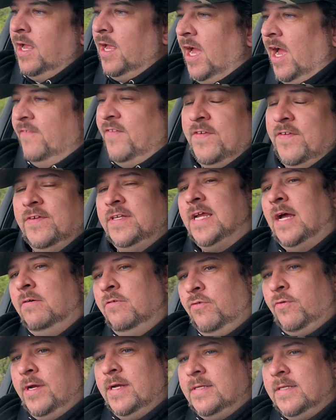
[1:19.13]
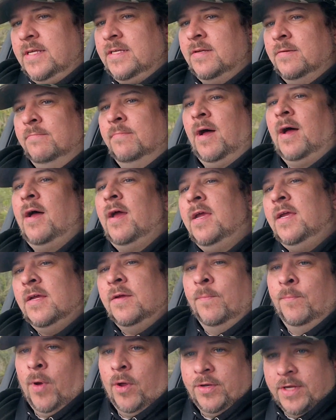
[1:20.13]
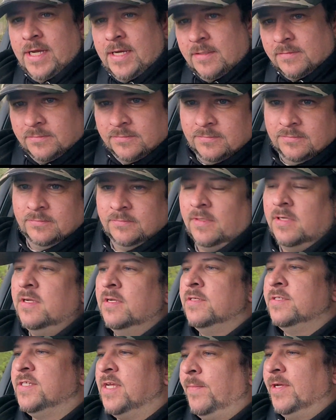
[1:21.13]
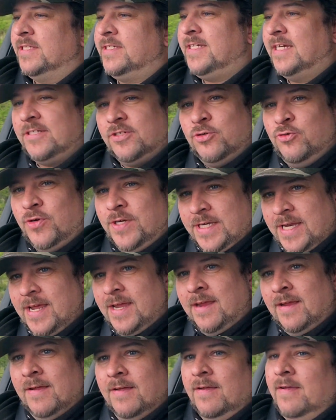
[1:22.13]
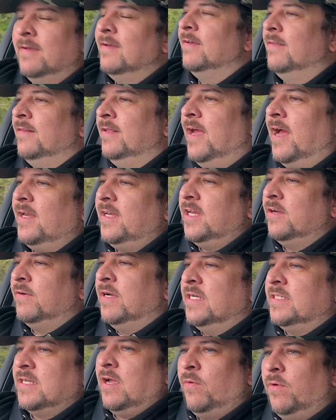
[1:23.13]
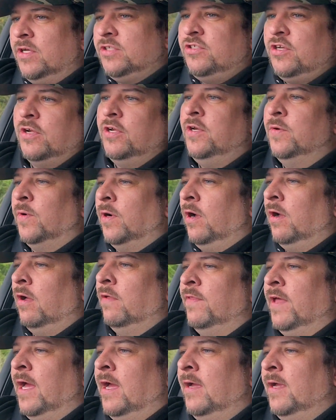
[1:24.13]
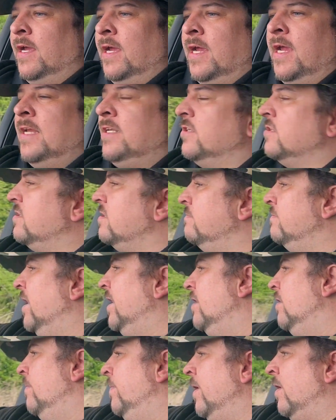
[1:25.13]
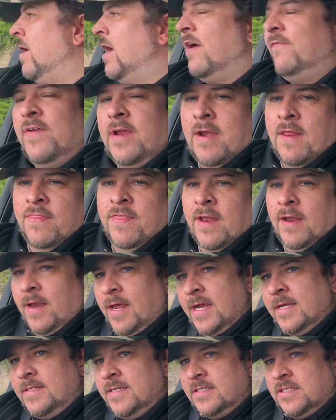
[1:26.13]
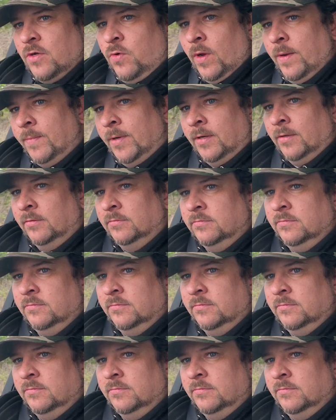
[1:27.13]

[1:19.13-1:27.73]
I've even downgraded my body, so I'm at 600D. The idea is, I want to show you all that it doesn't matter about having the latest equipment.